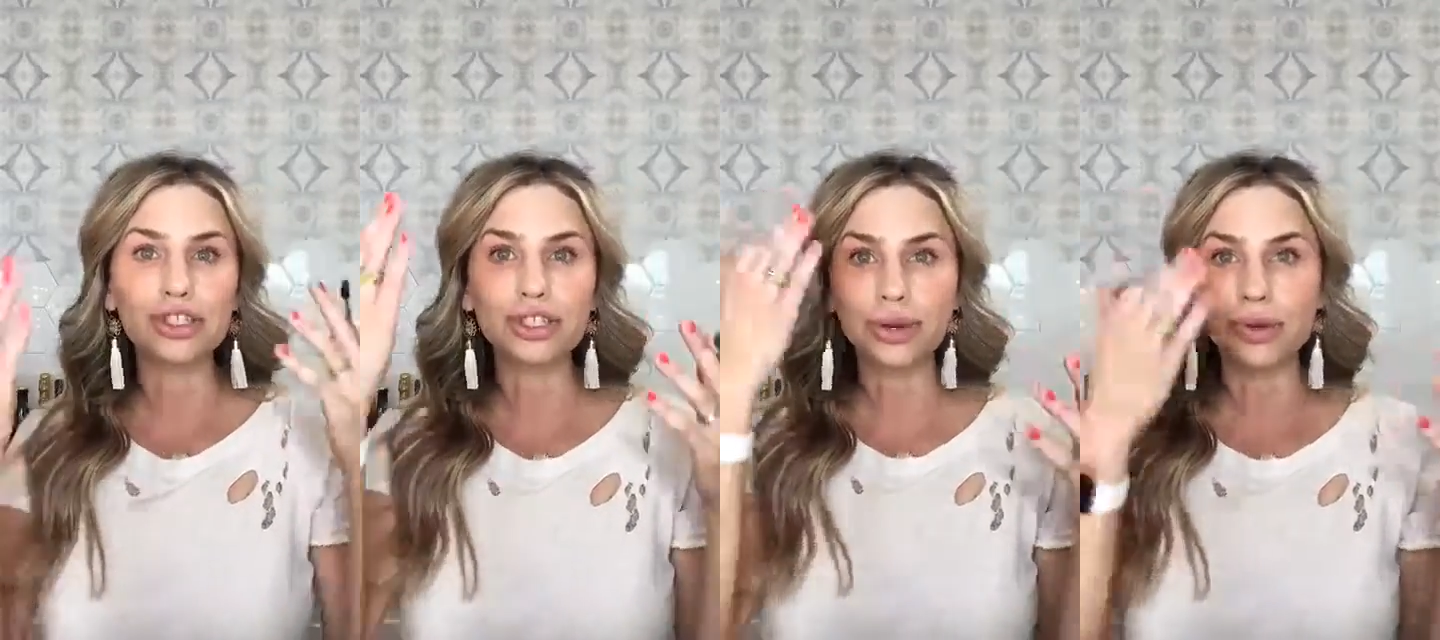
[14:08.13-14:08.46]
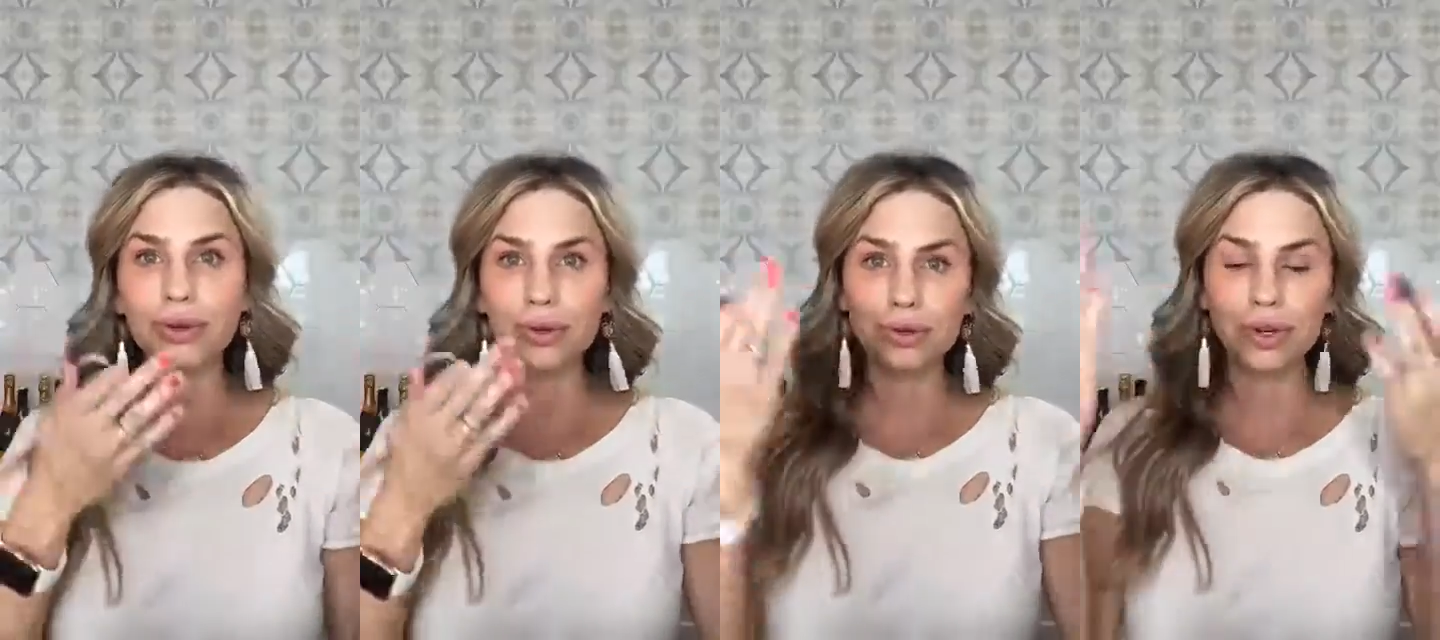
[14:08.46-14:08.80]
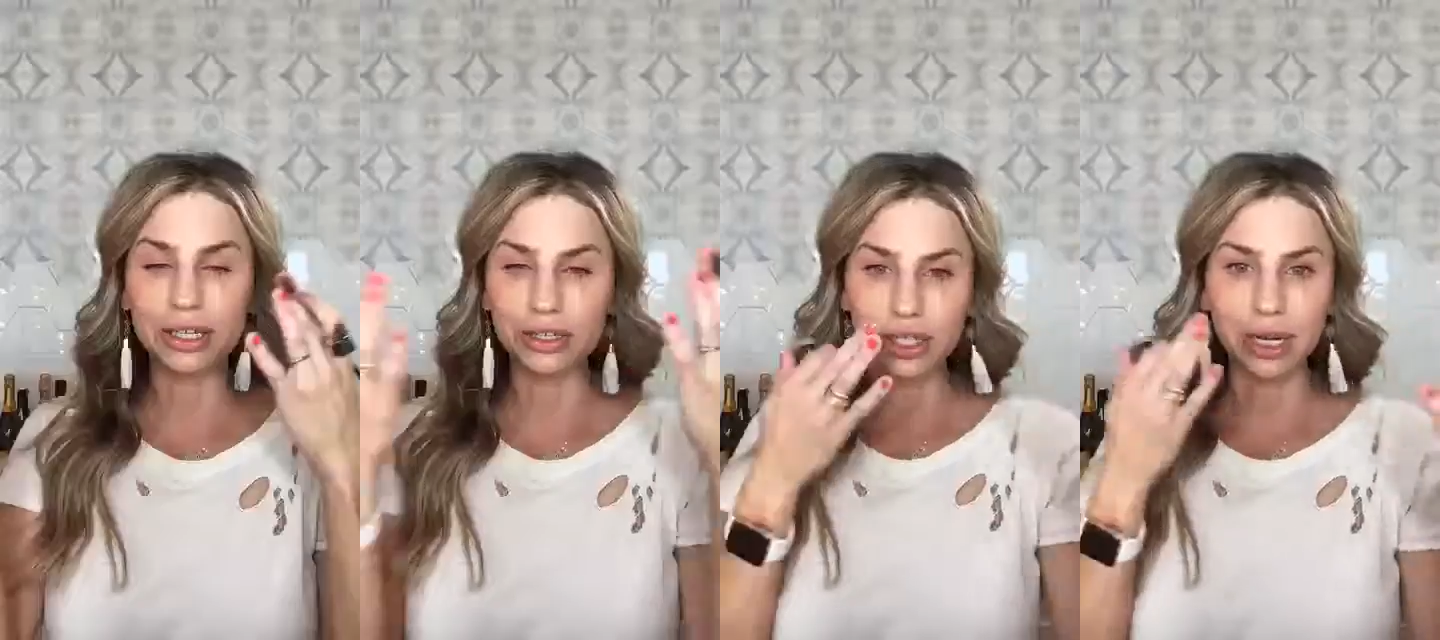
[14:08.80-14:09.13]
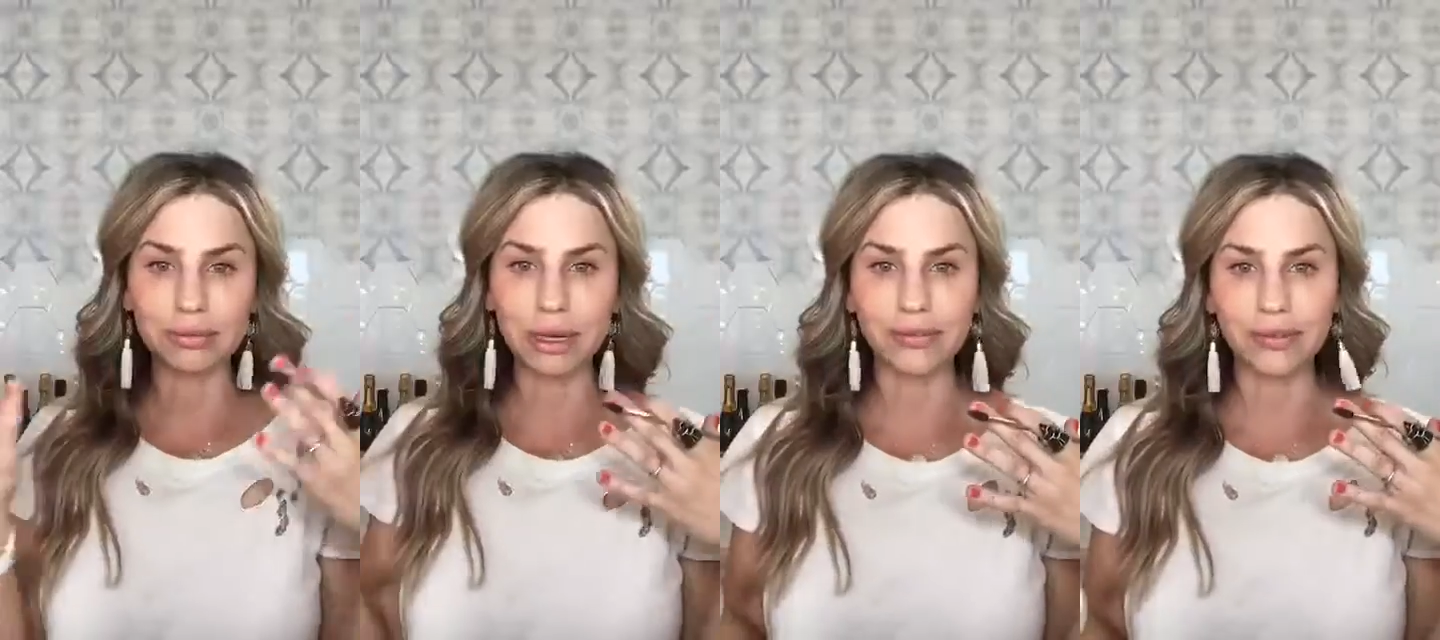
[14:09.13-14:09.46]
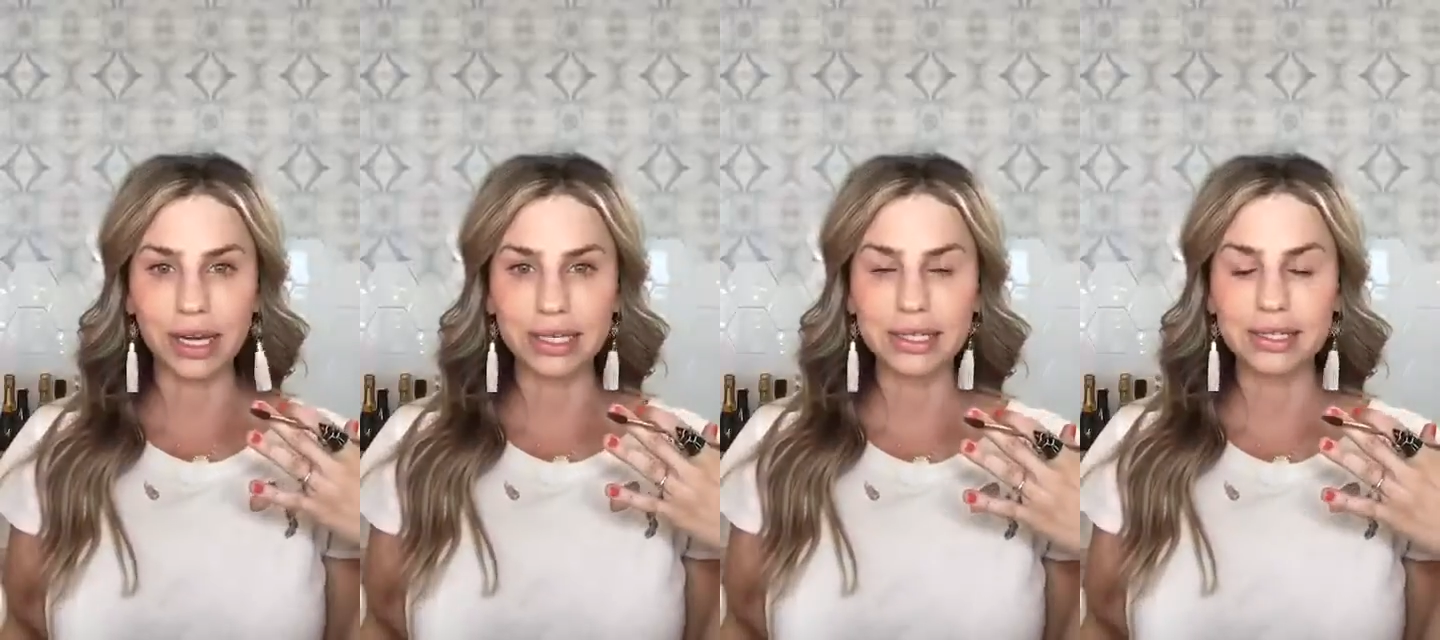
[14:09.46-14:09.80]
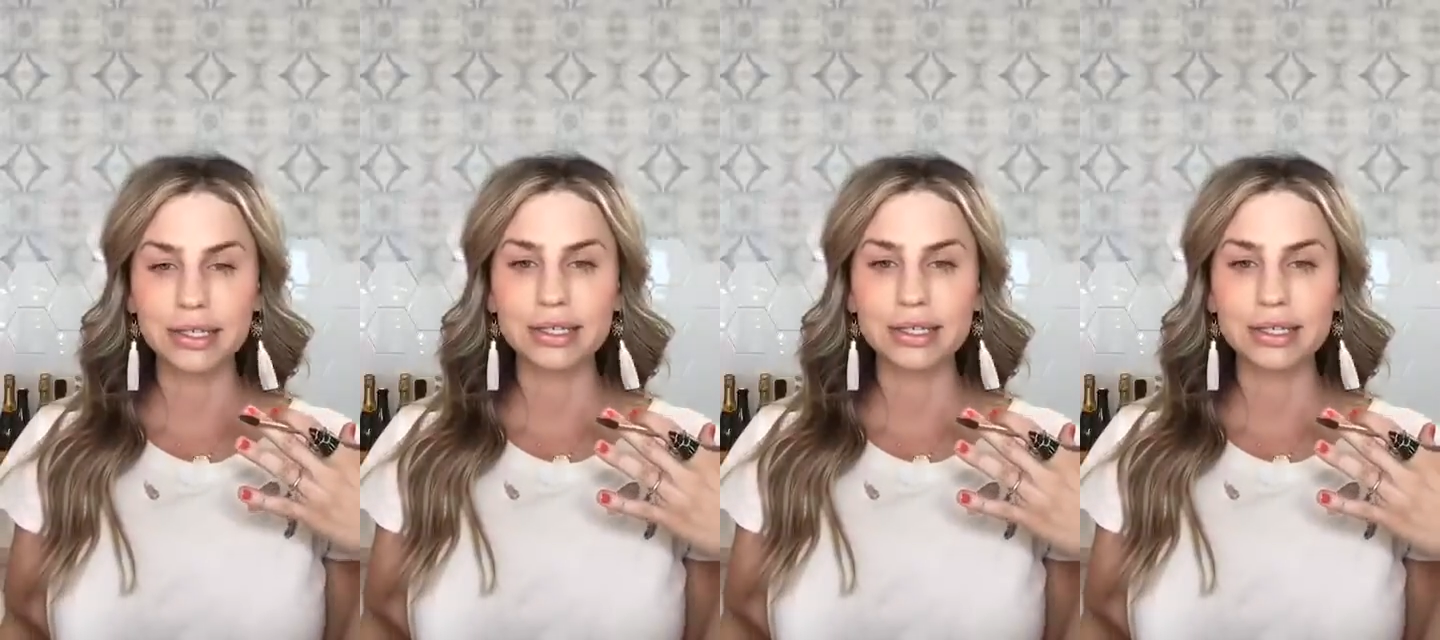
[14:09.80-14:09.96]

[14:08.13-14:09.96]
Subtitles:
show you each side of my face.